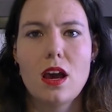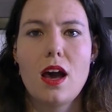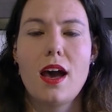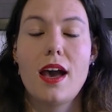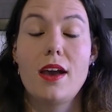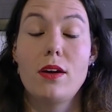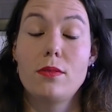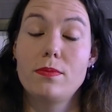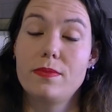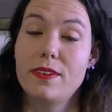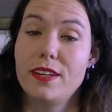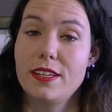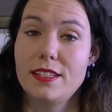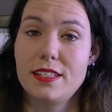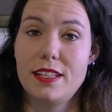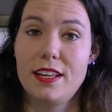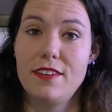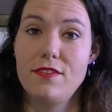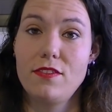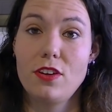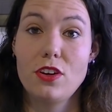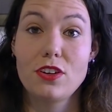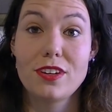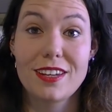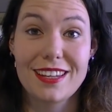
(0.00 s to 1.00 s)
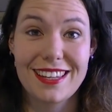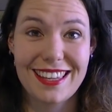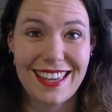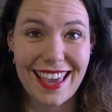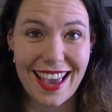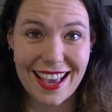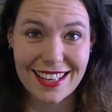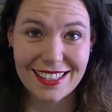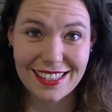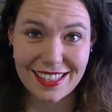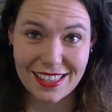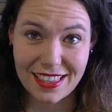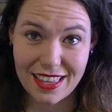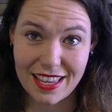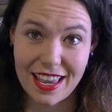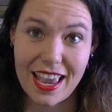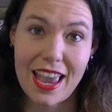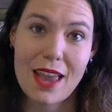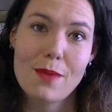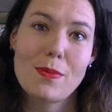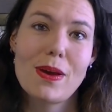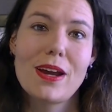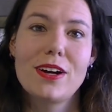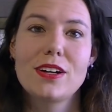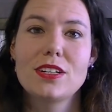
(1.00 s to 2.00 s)
I obviously voted yes in the
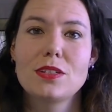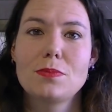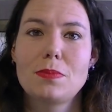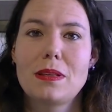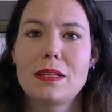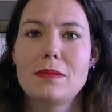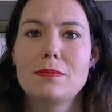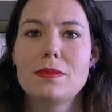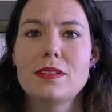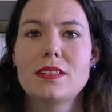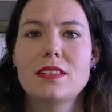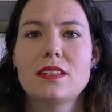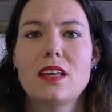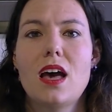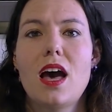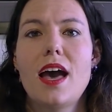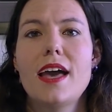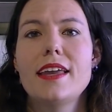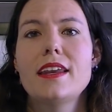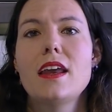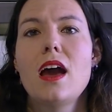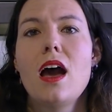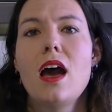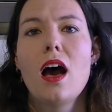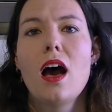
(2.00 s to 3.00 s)
gay marriage plebiscite.